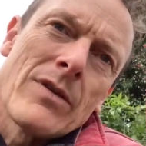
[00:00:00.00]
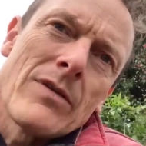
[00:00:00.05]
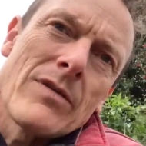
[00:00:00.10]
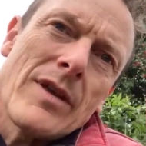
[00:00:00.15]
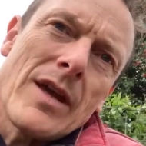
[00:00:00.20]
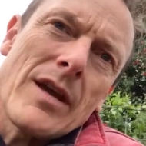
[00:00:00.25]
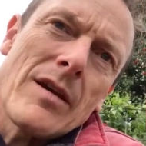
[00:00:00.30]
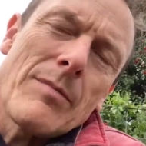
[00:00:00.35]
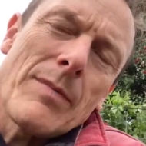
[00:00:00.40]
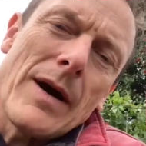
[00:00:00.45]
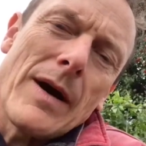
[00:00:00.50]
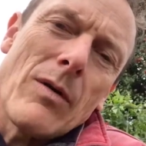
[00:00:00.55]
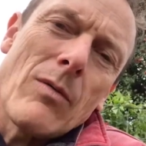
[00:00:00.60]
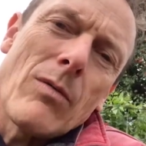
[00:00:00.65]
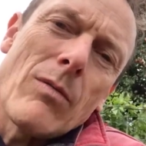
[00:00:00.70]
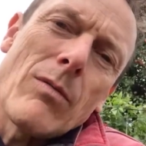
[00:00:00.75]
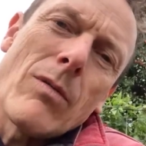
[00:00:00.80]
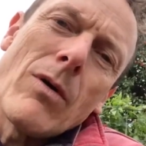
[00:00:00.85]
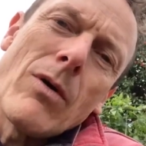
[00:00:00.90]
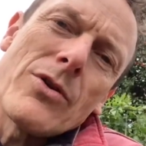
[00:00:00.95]
think about
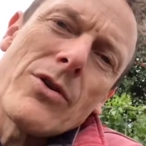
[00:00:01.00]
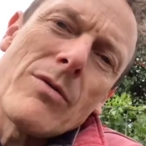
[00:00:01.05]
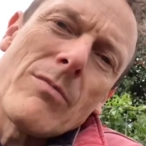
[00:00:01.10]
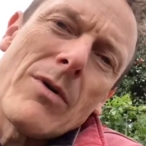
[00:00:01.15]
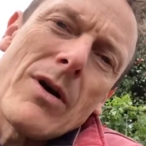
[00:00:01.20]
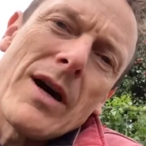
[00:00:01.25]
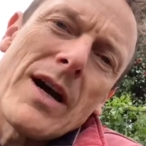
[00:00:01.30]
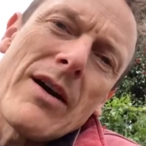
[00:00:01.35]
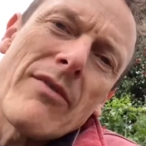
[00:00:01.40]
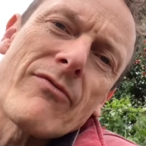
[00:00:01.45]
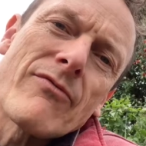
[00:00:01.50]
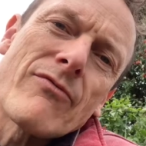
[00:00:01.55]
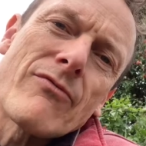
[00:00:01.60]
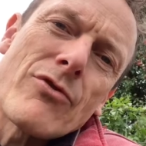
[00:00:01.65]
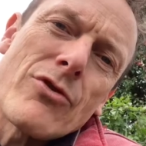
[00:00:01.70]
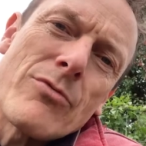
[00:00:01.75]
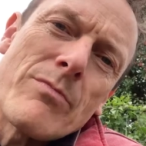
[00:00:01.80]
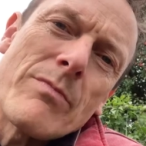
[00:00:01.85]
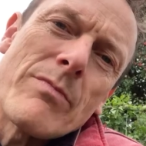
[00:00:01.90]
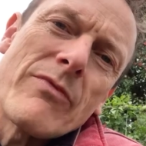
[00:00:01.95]
what you might have
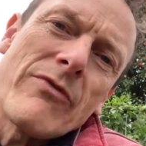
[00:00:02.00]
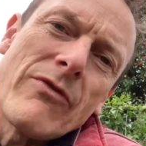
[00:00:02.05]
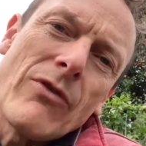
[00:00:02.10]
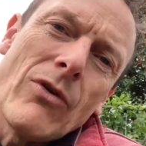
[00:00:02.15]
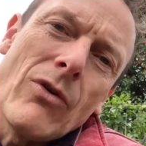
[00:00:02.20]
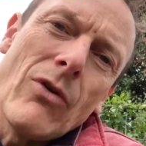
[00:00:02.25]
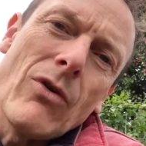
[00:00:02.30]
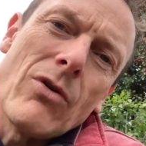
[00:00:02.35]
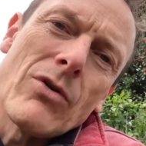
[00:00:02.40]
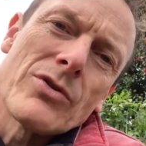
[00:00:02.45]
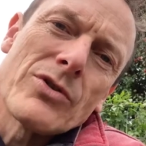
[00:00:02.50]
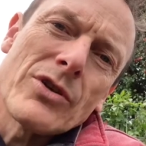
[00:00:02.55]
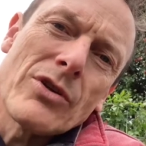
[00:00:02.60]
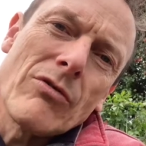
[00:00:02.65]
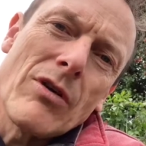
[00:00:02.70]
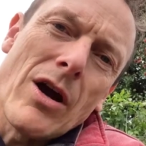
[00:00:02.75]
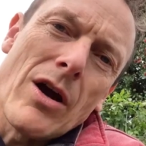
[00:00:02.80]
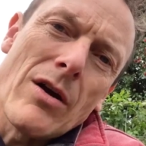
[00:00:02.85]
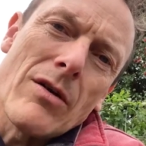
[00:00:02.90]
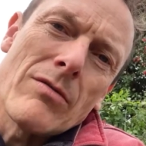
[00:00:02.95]
room for to
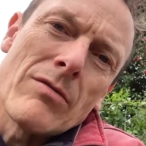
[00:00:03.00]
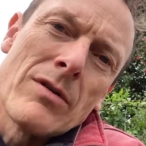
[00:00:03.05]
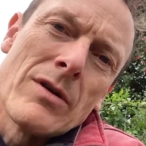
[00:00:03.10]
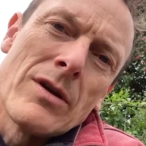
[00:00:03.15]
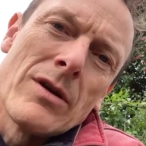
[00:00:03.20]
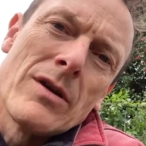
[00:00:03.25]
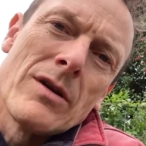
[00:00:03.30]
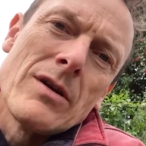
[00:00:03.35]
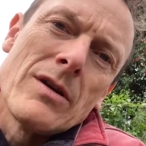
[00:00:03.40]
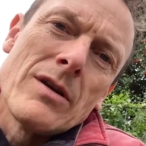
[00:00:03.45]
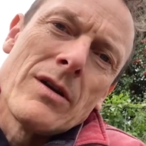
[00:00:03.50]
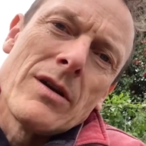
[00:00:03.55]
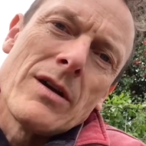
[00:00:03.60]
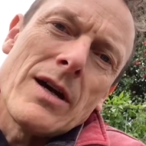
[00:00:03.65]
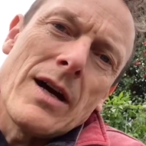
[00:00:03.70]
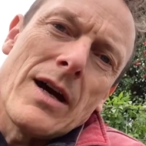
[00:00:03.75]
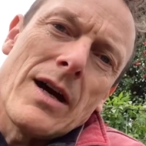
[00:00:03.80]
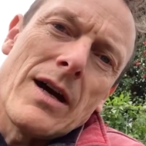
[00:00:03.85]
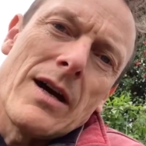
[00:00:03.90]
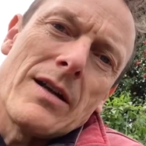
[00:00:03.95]
grow.
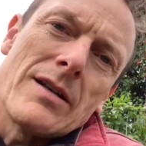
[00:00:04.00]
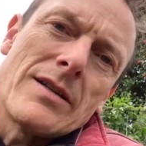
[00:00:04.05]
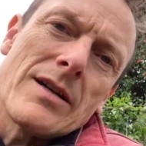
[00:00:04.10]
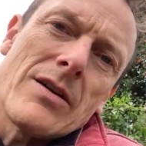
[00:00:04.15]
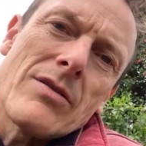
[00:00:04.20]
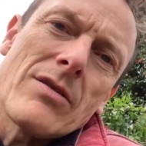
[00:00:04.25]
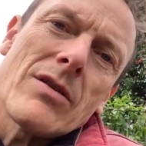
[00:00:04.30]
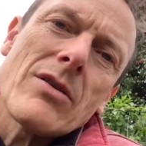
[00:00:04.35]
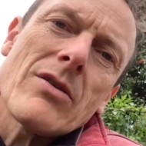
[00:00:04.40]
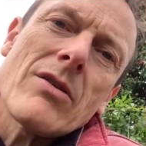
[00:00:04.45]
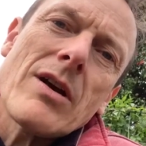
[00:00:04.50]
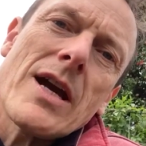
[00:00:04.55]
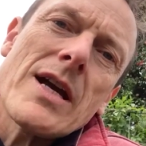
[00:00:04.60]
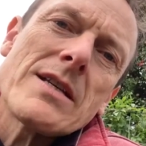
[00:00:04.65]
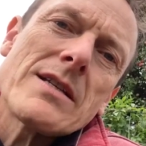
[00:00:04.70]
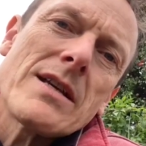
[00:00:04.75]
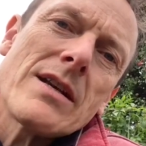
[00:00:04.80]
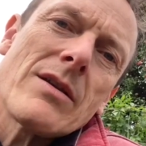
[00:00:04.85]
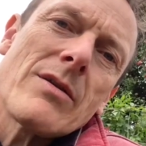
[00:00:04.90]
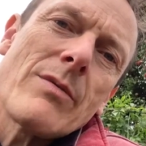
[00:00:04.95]
Don't go
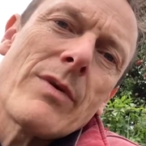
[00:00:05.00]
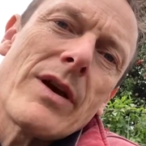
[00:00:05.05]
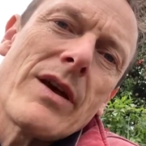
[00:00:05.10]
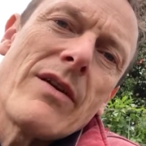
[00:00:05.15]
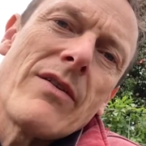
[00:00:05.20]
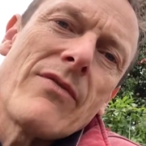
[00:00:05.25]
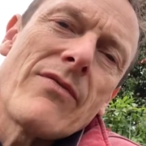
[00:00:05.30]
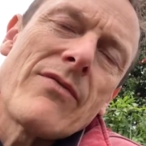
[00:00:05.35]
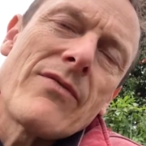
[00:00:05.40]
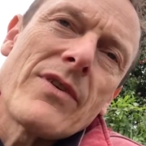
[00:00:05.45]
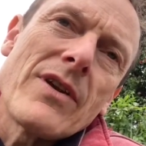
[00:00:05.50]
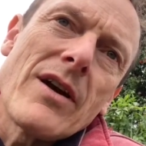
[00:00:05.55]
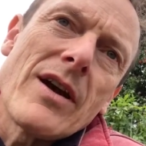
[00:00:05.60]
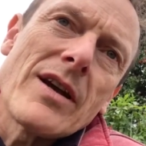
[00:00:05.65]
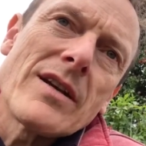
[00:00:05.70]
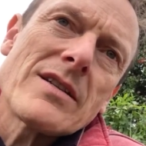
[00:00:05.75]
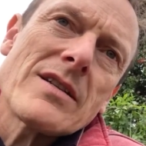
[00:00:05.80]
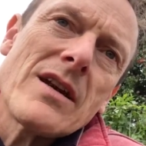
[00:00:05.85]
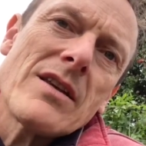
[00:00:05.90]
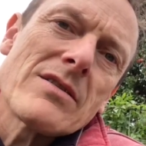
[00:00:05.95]
crazy with
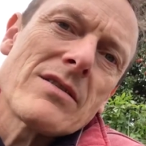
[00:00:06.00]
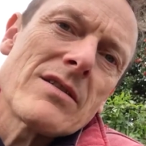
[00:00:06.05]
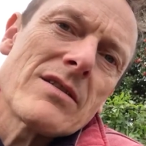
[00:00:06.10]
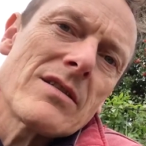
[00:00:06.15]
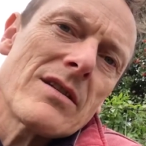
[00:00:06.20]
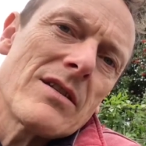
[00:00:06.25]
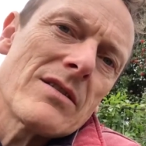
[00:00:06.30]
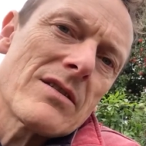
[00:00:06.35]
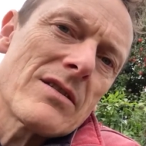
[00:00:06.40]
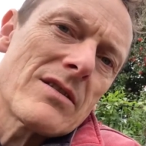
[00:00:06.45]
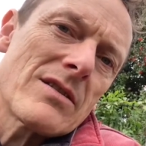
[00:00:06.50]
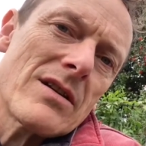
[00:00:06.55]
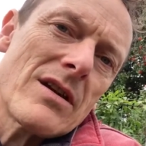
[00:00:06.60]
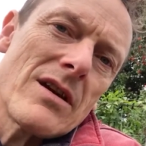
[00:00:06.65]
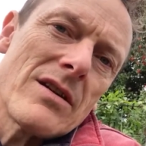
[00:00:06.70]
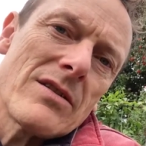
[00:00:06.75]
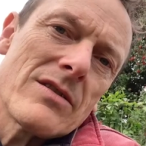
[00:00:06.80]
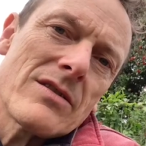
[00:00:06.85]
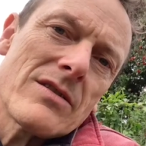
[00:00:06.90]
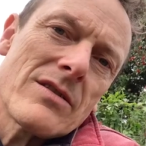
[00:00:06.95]
like tons and tons and
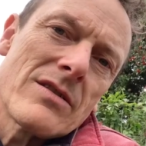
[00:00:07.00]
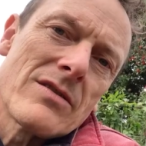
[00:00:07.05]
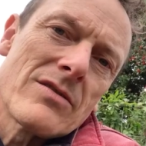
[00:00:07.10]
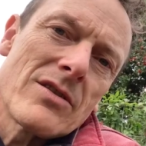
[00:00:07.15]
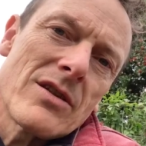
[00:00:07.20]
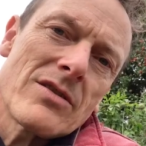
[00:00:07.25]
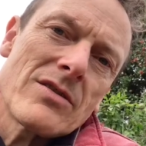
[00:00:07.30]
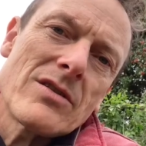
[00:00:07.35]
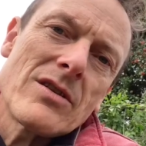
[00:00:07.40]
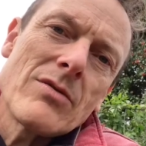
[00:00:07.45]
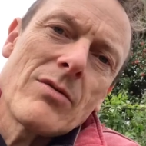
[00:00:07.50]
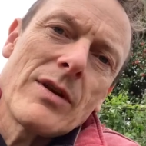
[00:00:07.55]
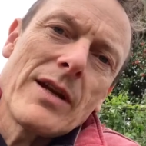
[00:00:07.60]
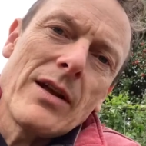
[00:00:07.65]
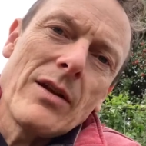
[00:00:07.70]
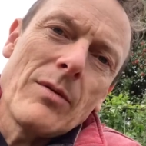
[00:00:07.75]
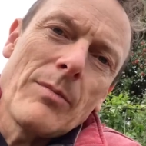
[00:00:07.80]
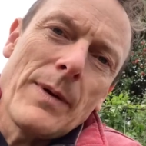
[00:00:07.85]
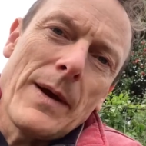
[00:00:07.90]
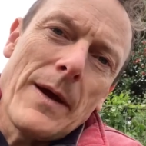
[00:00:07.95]
tons, just do a
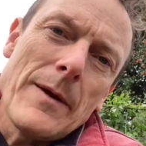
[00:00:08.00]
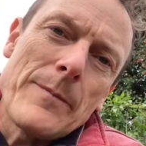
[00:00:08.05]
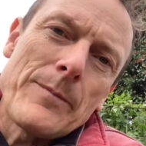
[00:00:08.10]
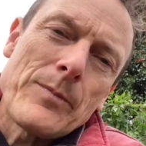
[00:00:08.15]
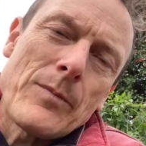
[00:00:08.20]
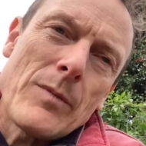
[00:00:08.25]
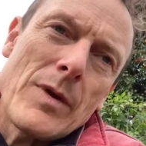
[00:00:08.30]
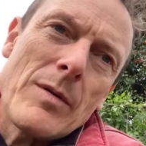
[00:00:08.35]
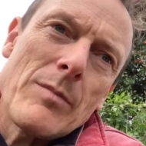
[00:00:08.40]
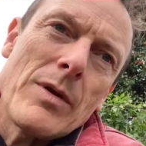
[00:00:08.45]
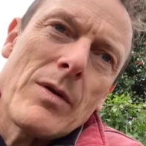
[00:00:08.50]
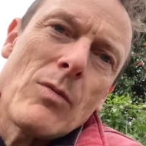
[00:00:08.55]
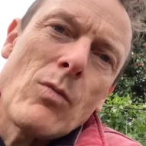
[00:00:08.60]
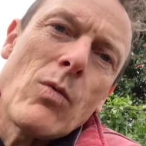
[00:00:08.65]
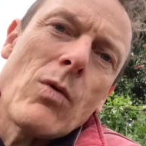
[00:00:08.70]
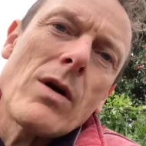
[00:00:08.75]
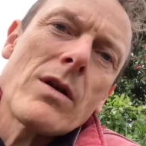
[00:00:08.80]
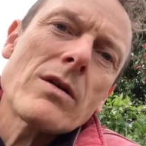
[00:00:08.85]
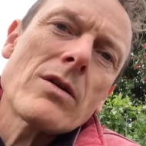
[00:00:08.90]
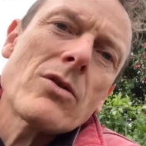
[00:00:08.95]
little bit. Maybe
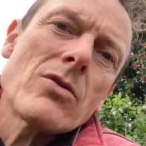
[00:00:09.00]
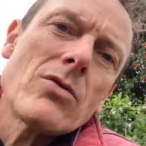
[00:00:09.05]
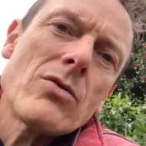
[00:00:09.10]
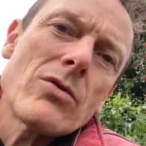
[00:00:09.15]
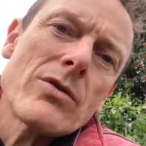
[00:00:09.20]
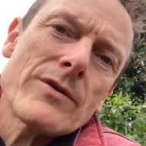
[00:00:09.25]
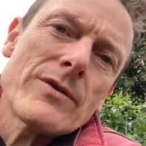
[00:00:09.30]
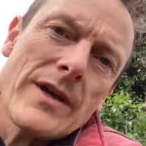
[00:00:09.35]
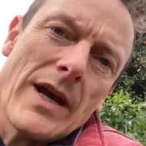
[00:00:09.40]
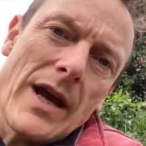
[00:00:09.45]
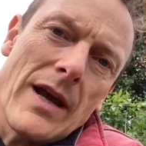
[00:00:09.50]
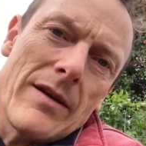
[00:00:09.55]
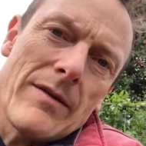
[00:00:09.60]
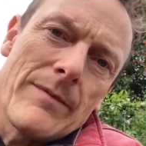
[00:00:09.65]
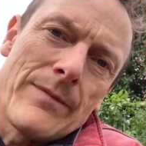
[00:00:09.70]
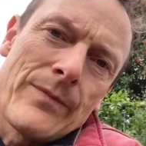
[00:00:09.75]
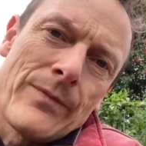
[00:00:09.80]
one courgette